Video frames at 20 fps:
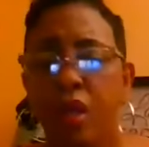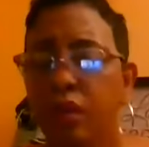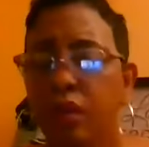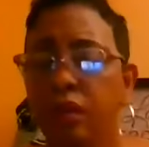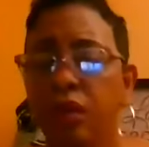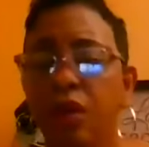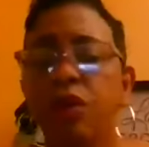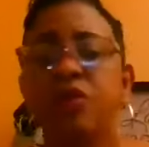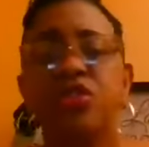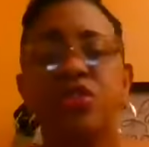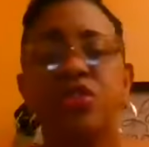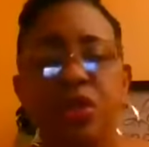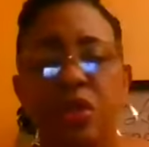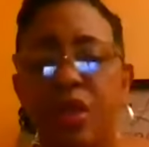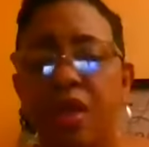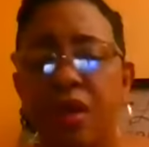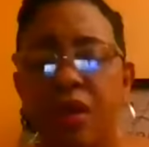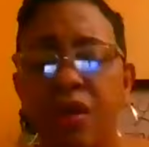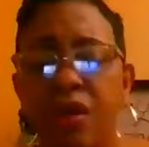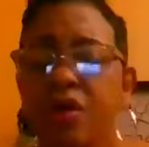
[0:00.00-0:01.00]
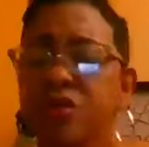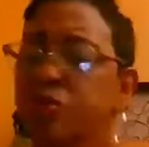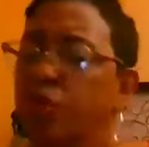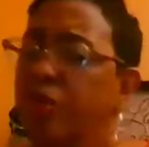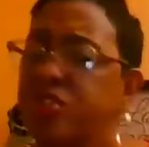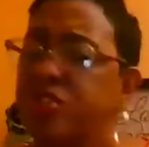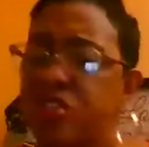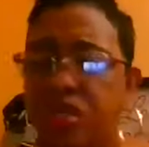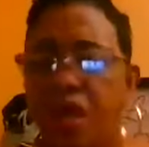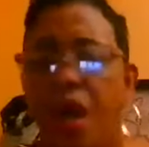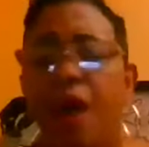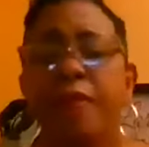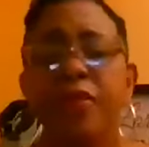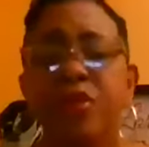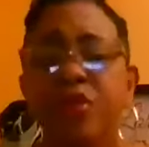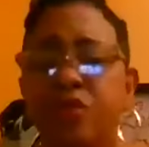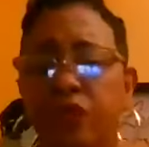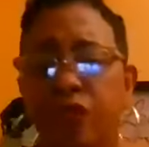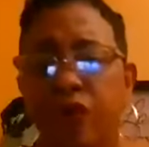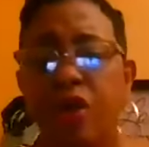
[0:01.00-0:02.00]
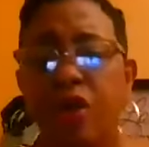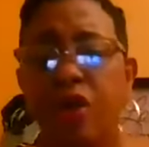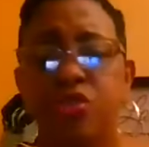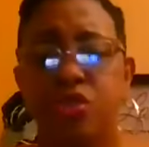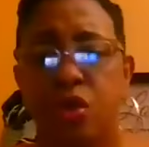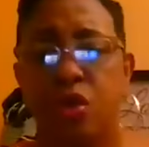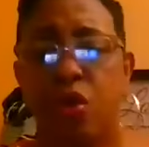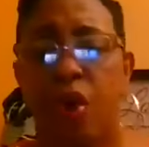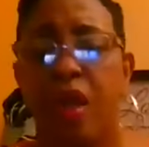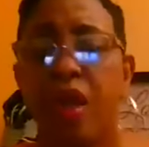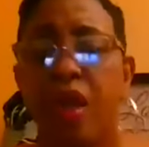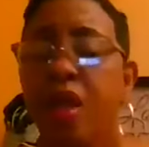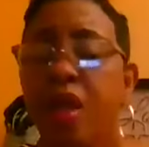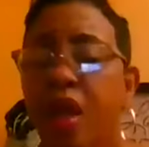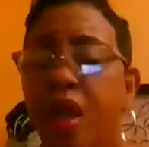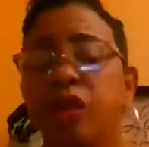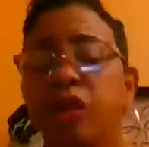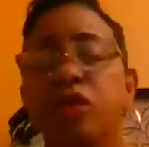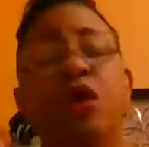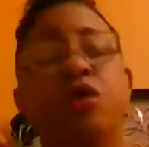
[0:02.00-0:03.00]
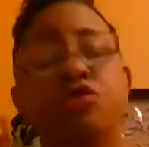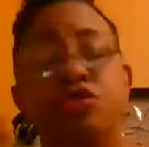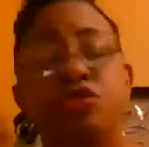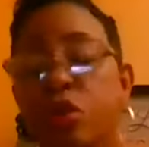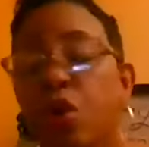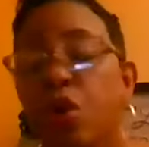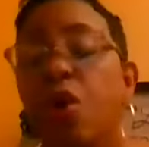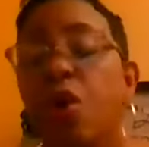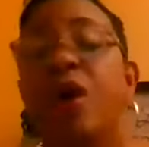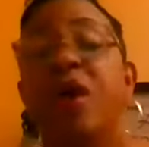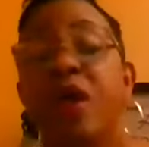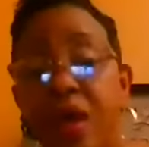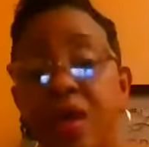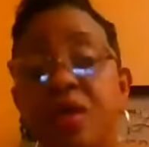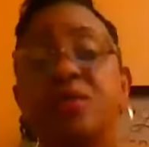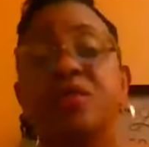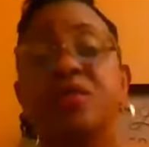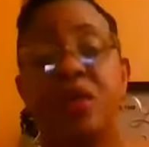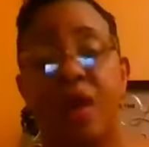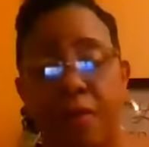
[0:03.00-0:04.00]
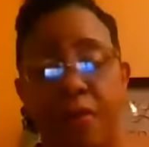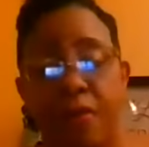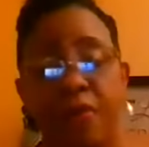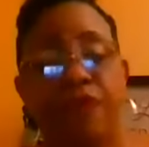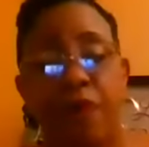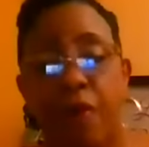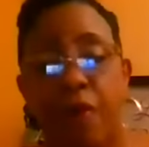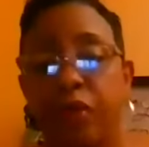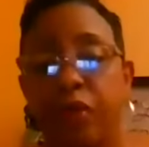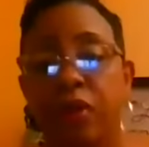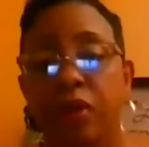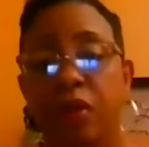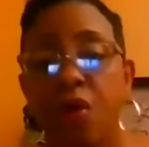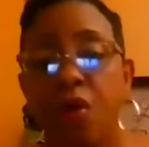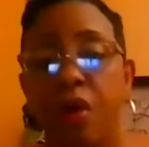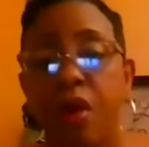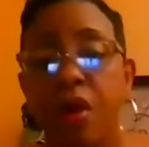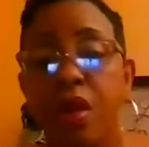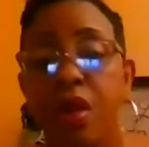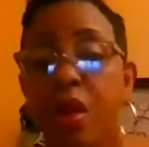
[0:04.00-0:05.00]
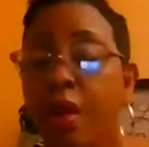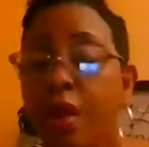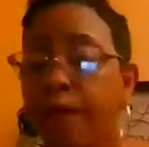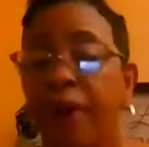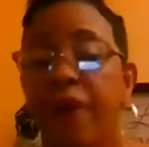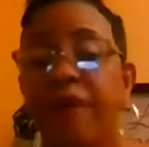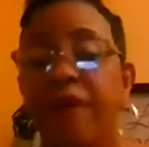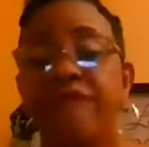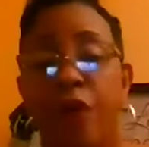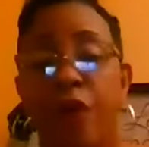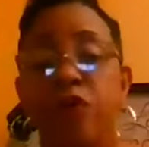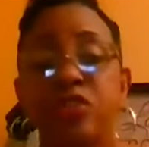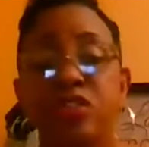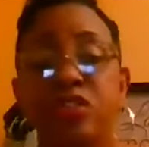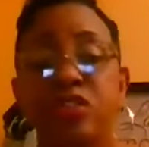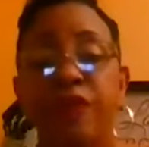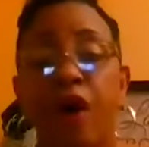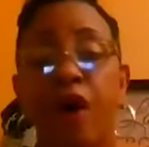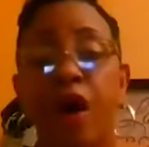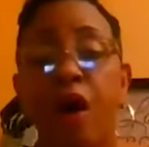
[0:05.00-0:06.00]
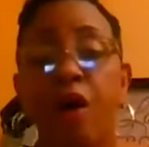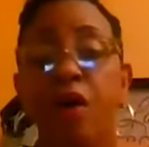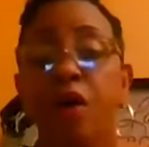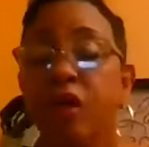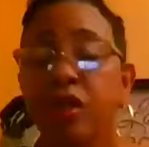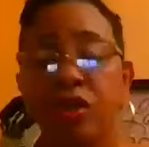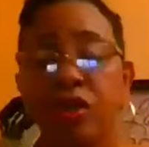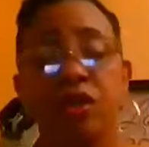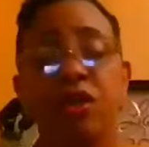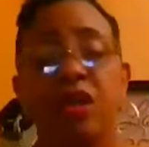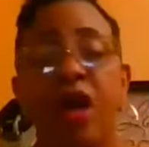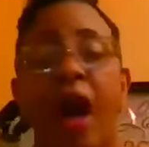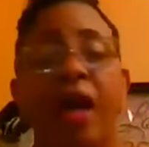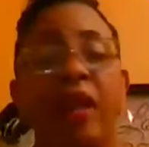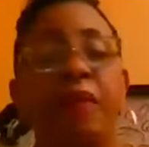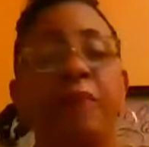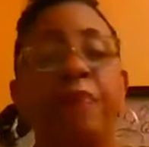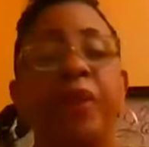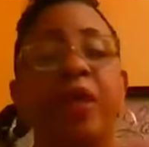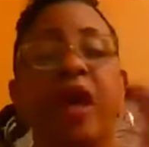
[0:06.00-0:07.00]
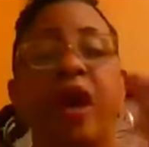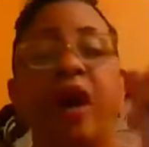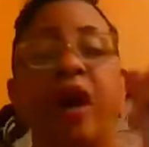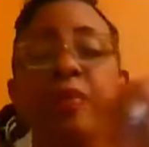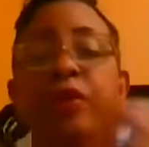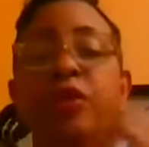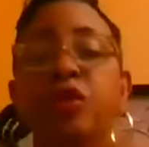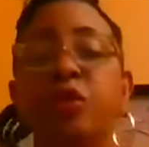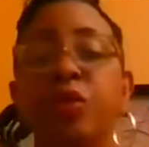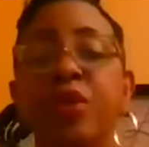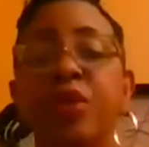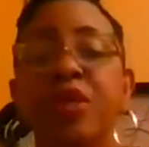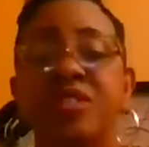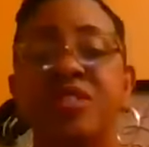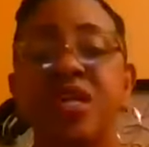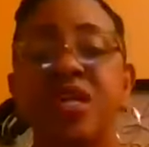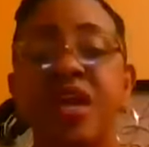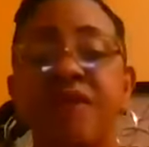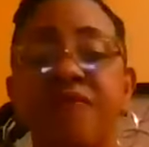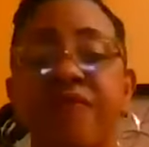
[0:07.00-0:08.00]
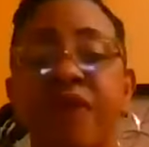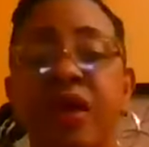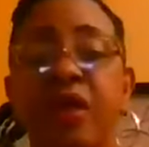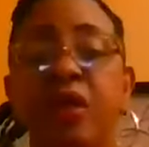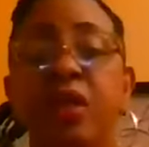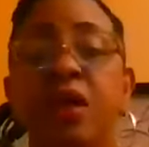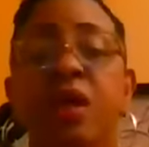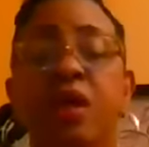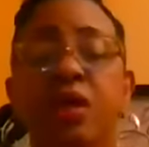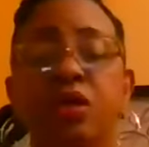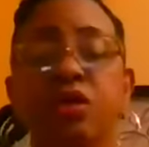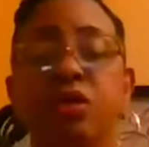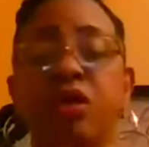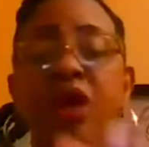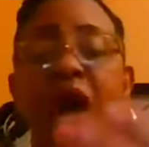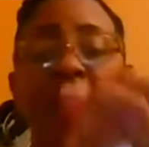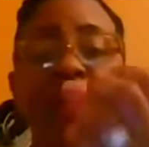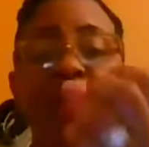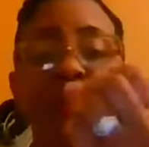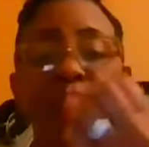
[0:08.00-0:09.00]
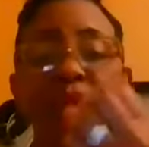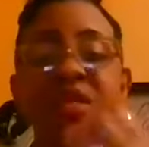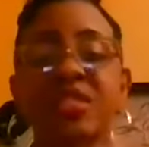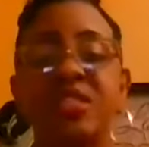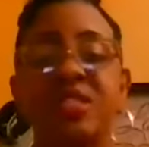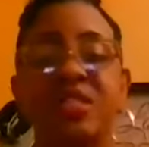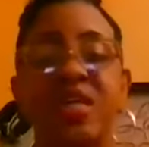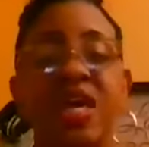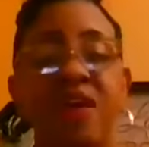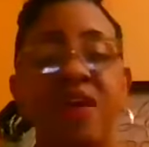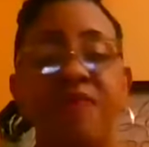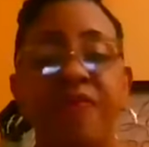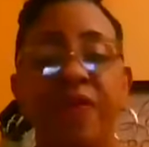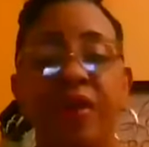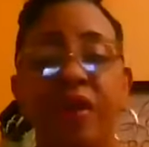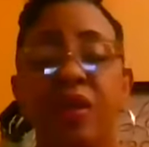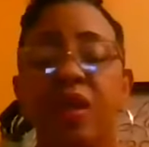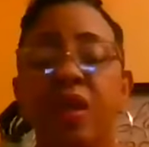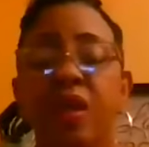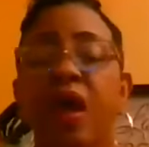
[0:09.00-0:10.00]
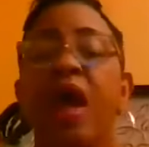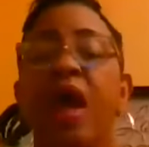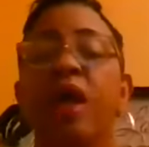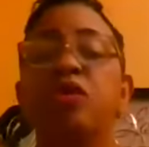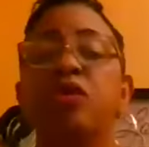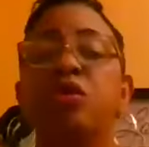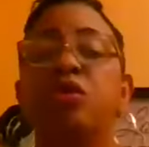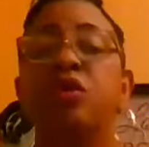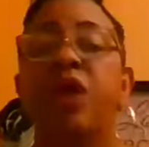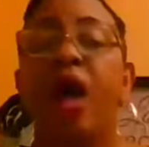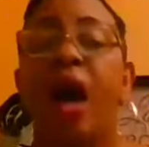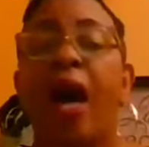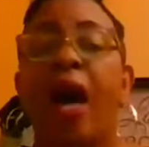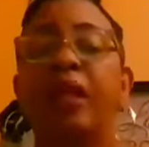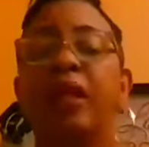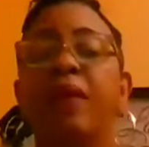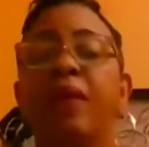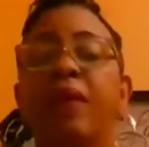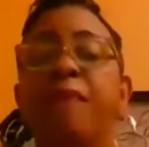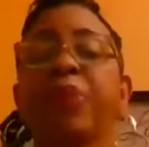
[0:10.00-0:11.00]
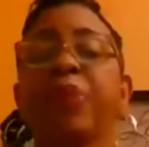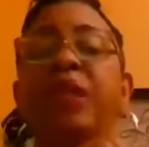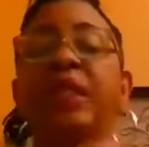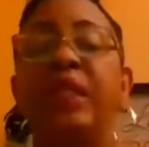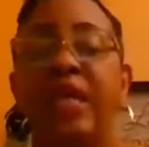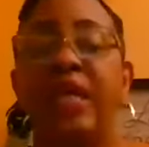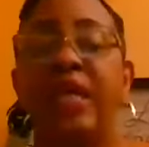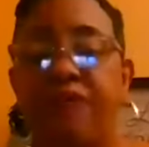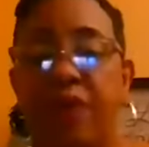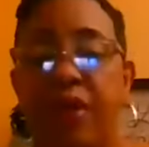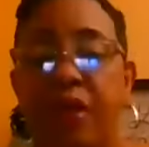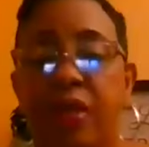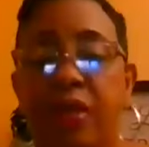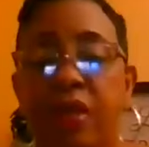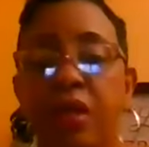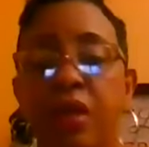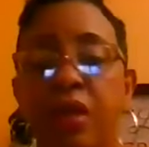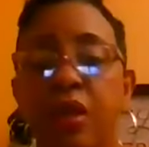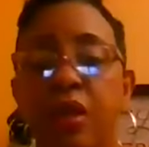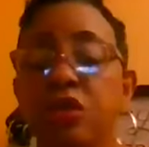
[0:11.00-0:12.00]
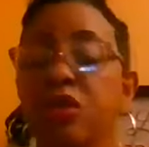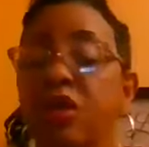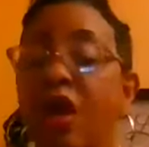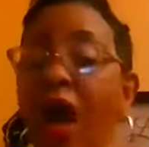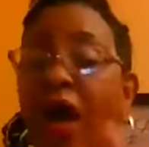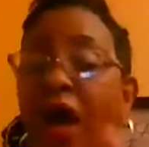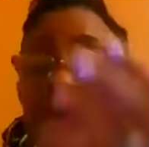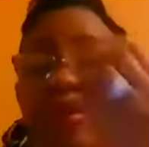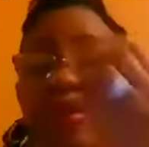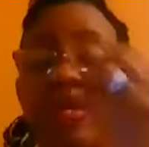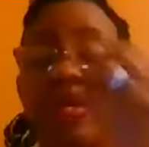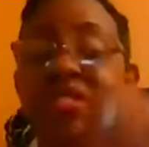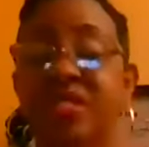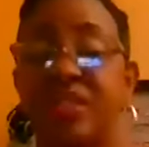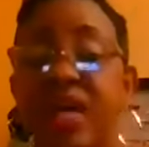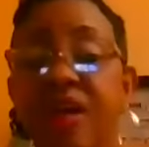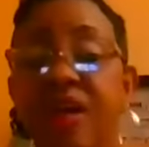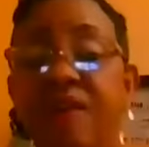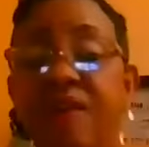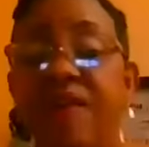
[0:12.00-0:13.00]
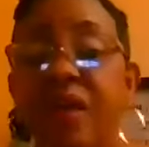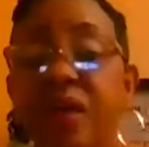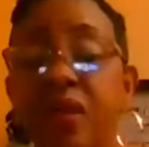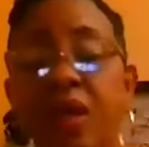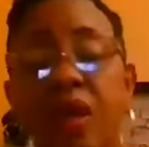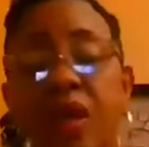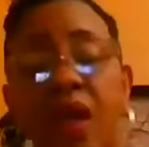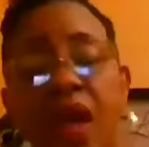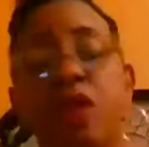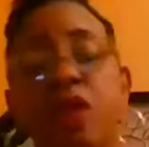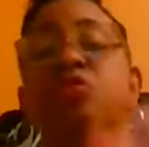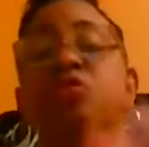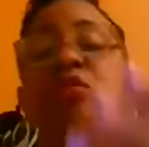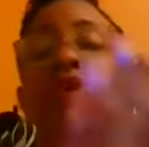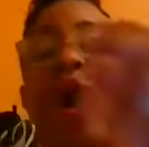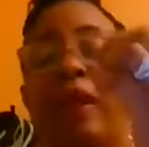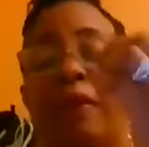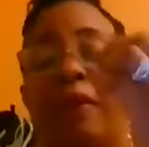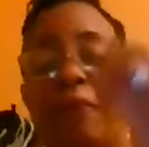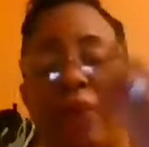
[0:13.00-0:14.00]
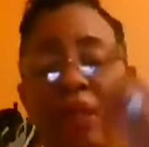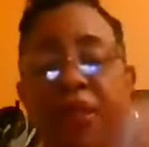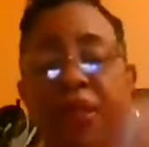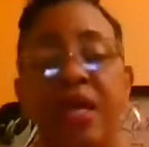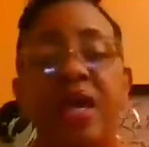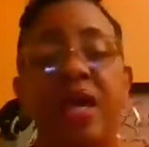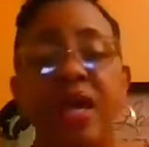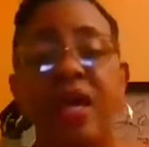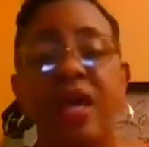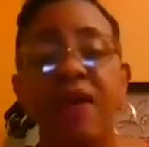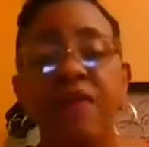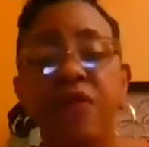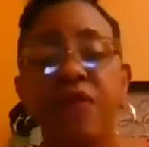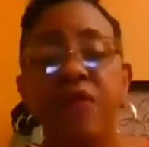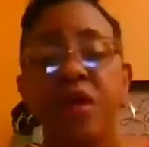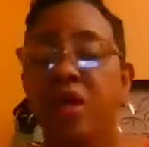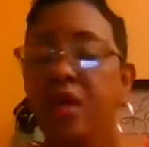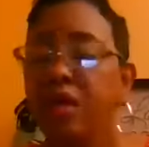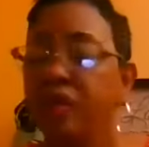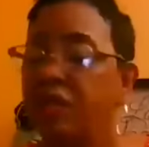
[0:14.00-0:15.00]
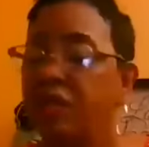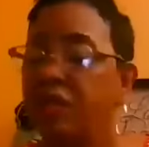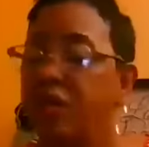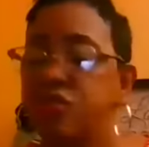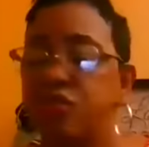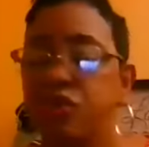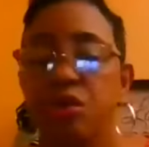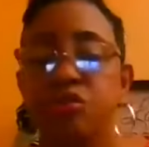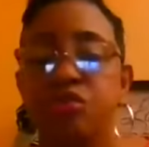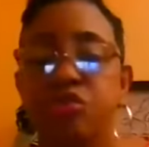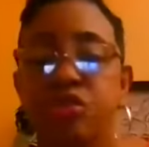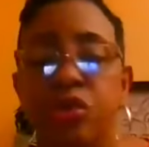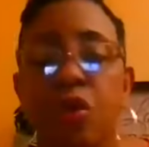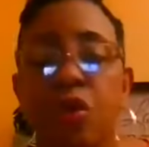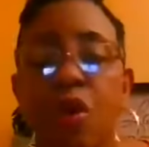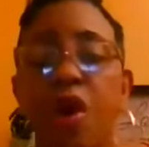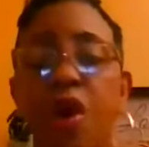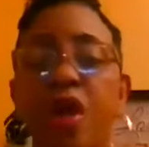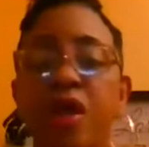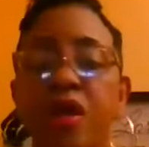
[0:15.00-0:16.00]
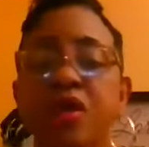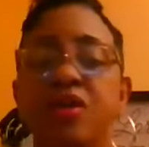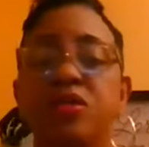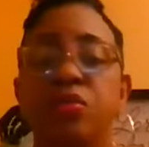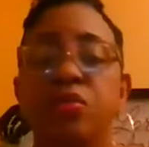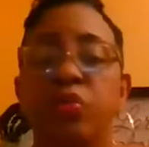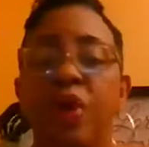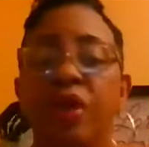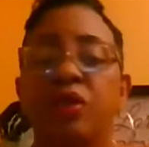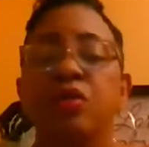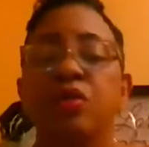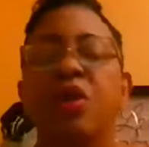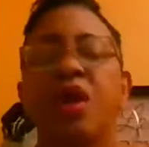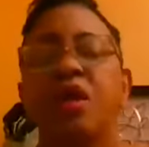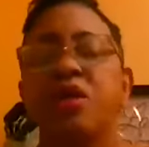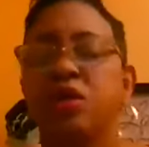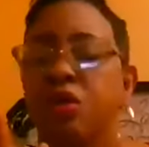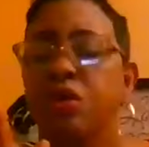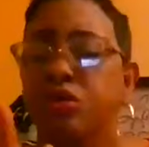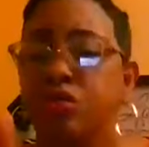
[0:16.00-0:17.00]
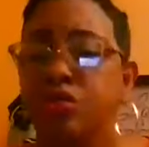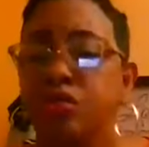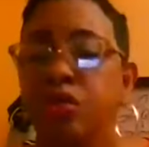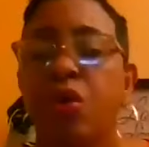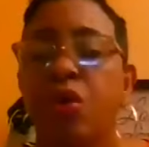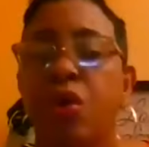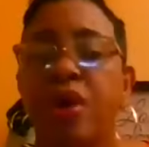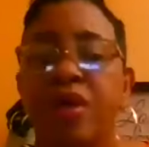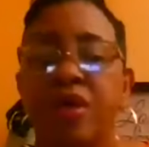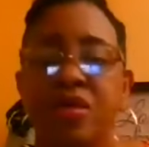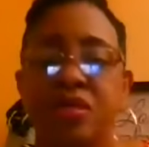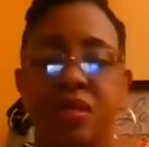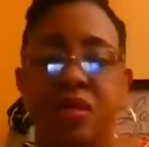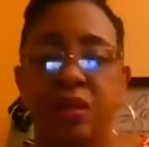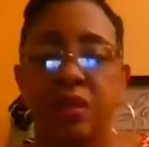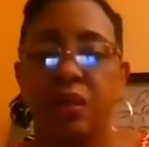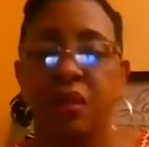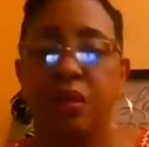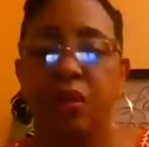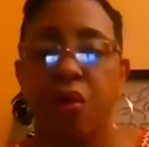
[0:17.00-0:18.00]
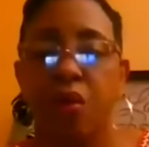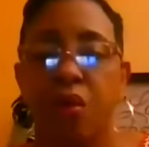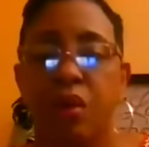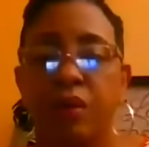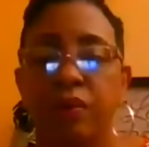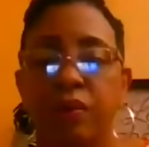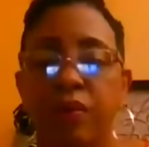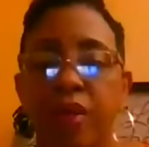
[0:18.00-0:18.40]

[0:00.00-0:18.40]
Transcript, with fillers: Look to the hills which comes to your joy, and your joy is coming from the Lord. But first of all, you got to be able to receive it. You got to receive it, and you got to believe it. You got to receive it and you got to believe that your joy is with you and your joy is in the Lord.